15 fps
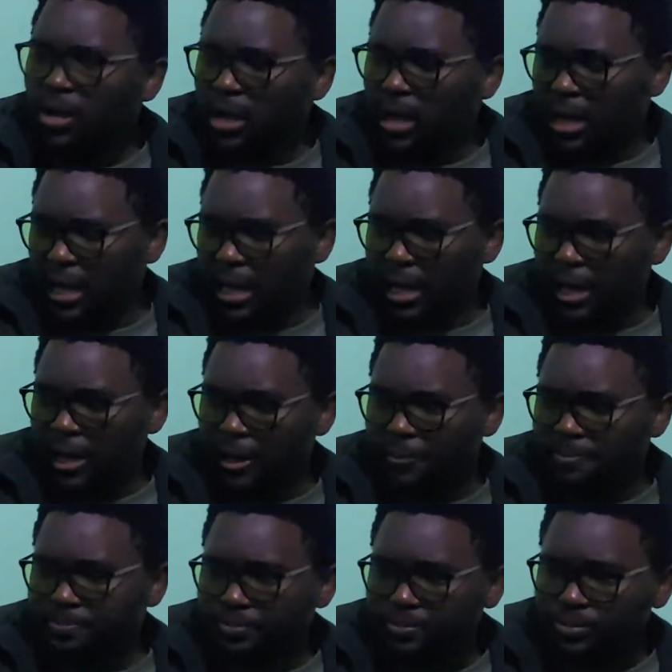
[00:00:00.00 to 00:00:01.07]

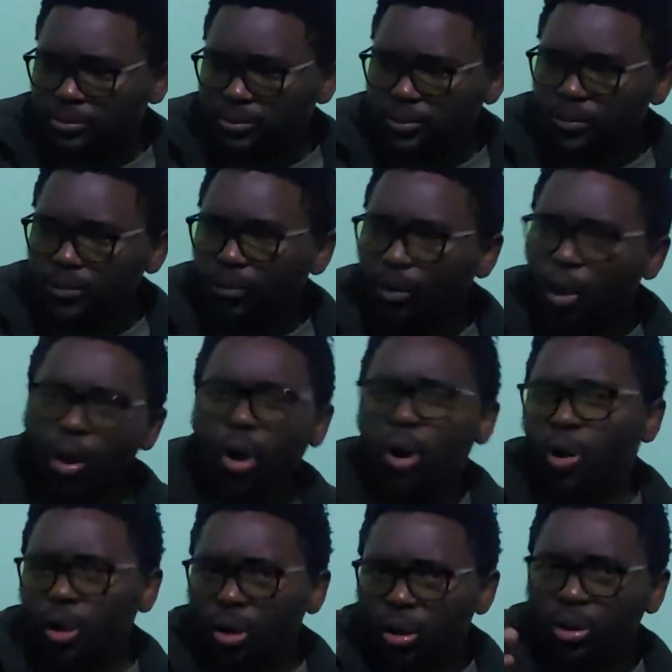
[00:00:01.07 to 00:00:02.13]
F.
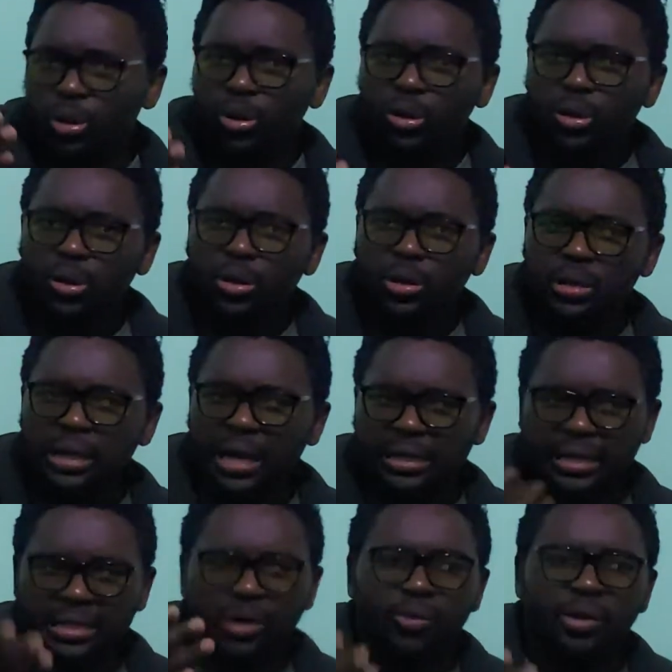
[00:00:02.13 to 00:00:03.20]
Or
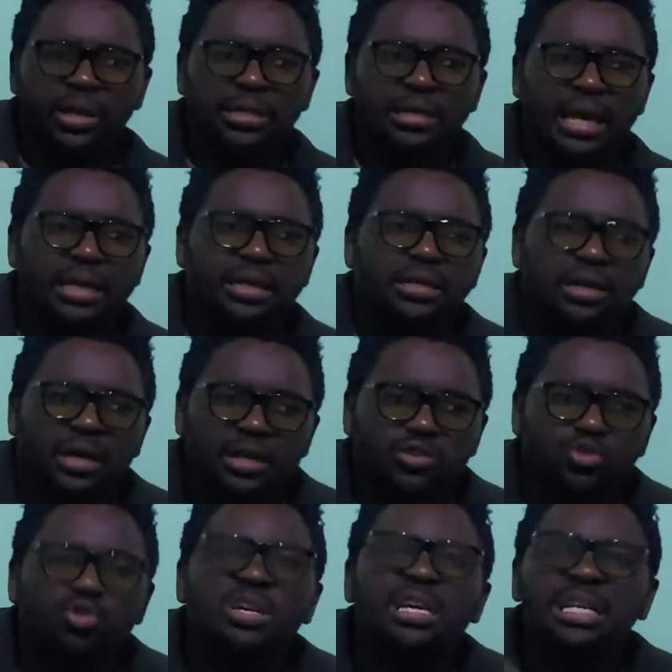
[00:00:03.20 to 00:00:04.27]
another way, like
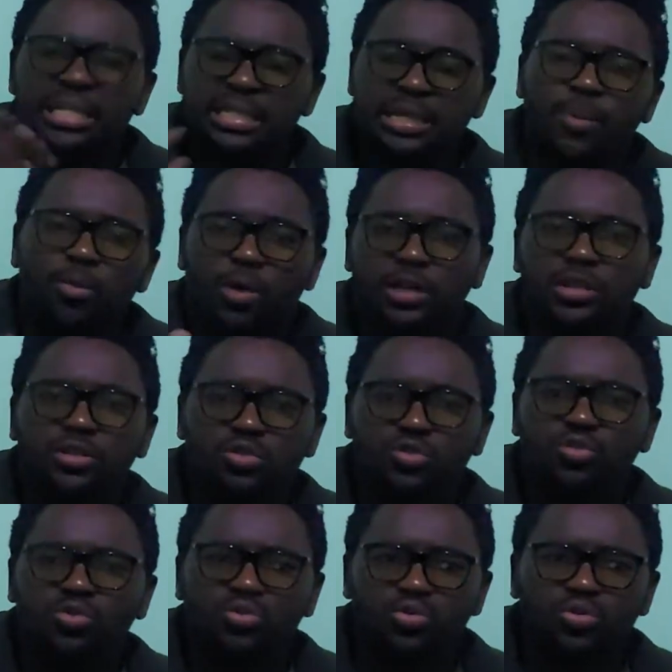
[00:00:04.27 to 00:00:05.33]
to heal someone,
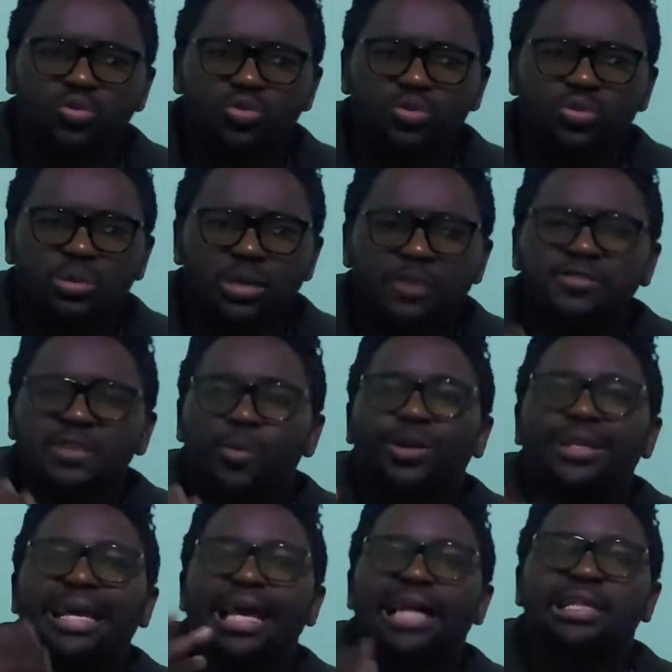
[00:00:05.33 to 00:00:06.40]
to give
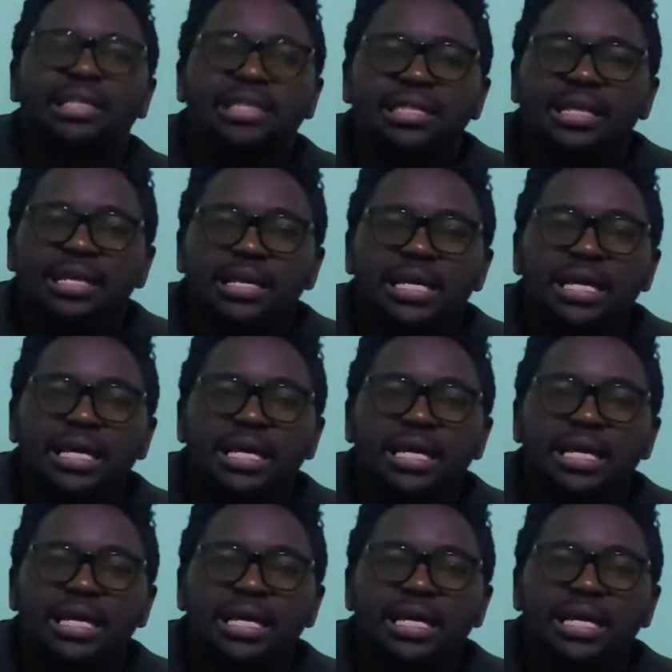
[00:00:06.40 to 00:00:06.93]
someone health.